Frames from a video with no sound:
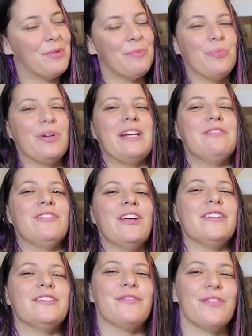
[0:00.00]
It'll bring out
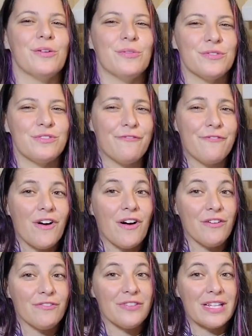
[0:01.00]
lots of those
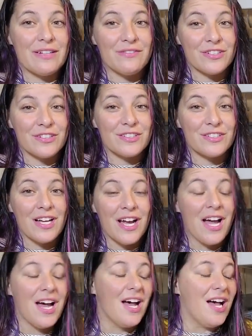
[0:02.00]
fall flavors
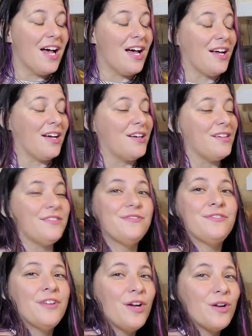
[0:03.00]

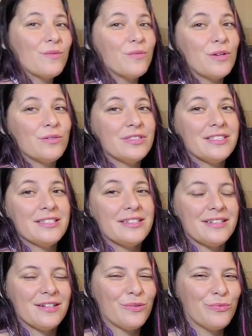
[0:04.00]
of
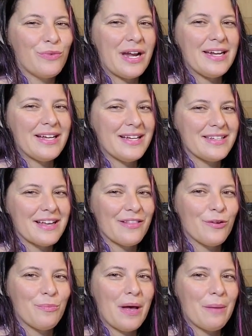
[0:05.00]
roasted red and
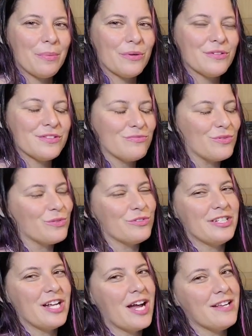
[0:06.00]
yellow peppers,
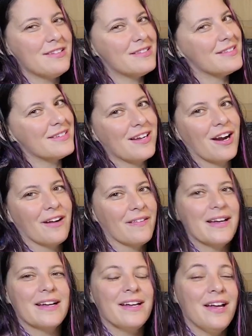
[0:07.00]
roasted onions, and
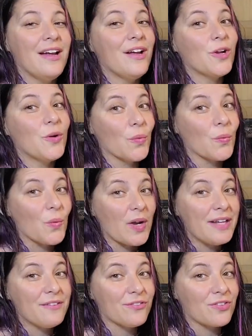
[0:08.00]
garlic.
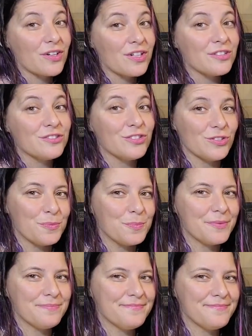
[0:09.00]
Great for our soup.